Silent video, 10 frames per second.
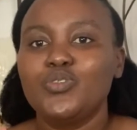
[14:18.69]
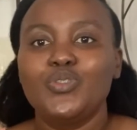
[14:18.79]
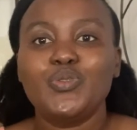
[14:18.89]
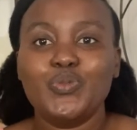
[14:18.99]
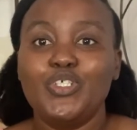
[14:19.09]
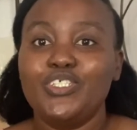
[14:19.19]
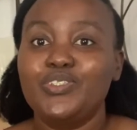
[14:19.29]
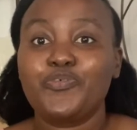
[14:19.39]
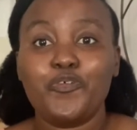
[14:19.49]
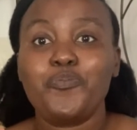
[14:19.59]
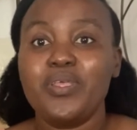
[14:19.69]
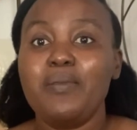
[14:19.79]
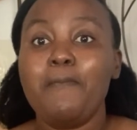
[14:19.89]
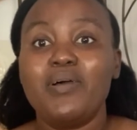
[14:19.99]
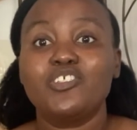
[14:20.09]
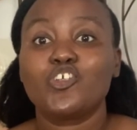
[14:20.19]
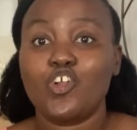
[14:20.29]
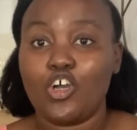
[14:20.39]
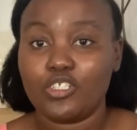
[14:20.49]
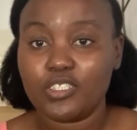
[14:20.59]
those words for me meant a
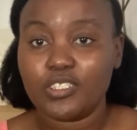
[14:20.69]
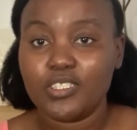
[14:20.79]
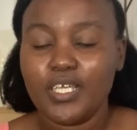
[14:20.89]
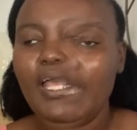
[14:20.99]
lot.